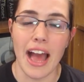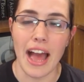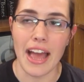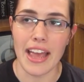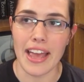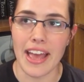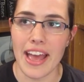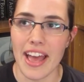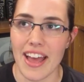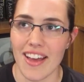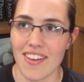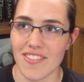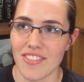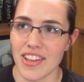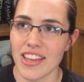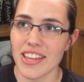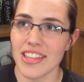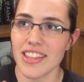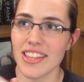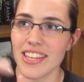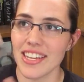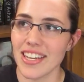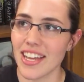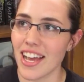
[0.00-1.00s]
I have
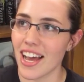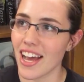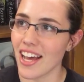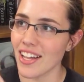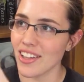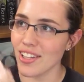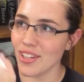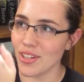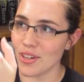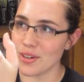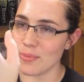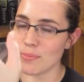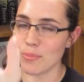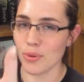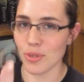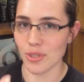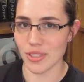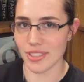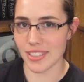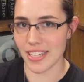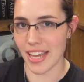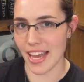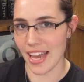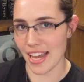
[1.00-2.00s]
the color
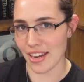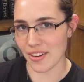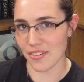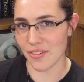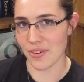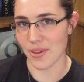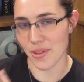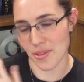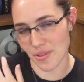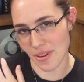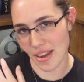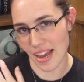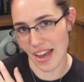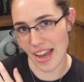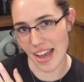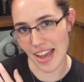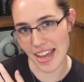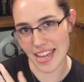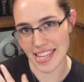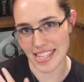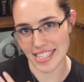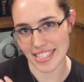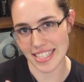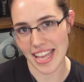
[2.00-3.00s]
book tag for you
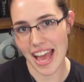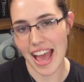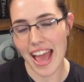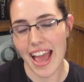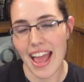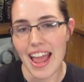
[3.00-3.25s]
guys,